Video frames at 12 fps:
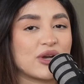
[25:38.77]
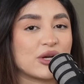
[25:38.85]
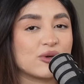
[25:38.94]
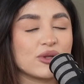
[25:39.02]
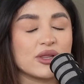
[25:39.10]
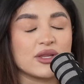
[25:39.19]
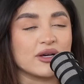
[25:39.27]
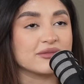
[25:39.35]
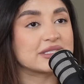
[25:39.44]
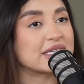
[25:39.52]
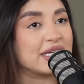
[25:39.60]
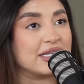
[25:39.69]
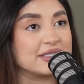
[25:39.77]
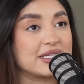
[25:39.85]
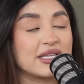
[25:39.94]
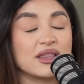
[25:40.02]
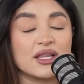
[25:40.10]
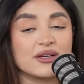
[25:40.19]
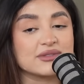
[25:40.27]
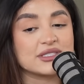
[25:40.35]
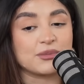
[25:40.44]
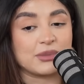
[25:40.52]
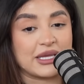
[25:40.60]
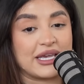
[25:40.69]
Franco loves kids. He loves
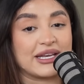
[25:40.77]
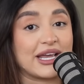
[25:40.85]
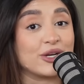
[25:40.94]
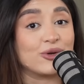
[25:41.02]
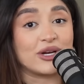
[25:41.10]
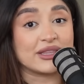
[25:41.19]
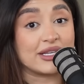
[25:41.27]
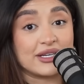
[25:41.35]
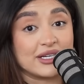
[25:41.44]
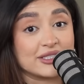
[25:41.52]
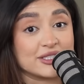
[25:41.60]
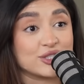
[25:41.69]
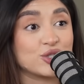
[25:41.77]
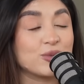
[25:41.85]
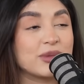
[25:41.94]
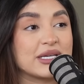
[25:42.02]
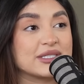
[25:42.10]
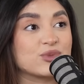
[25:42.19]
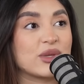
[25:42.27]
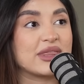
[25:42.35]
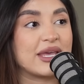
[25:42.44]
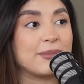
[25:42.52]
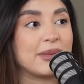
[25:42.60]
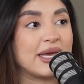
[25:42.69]
to play. And I know Catalina does too, because when
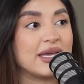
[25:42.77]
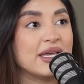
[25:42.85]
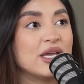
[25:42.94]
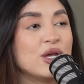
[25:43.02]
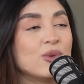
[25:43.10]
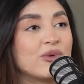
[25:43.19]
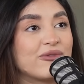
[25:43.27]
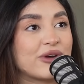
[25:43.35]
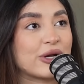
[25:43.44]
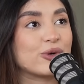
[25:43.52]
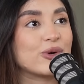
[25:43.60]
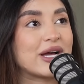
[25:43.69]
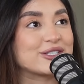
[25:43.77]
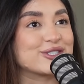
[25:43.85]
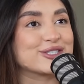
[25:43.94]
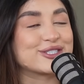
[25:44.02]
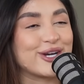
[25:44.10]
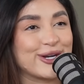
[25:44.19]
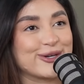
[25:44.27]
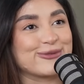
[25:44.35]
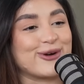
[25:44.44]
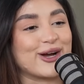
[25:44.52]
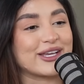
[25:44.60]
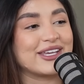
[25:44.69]
they met, when Franco had just started
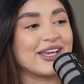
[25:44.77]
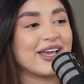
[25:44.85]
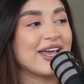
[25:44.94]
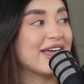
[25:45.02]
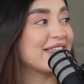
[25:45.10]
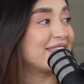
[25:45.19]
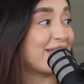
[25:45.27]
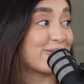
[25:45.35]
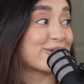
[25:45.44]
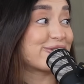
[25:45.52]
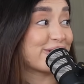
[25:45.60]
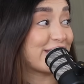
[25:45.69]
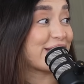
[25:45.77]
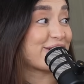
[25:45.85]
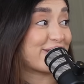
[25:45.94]
walking, they were freaking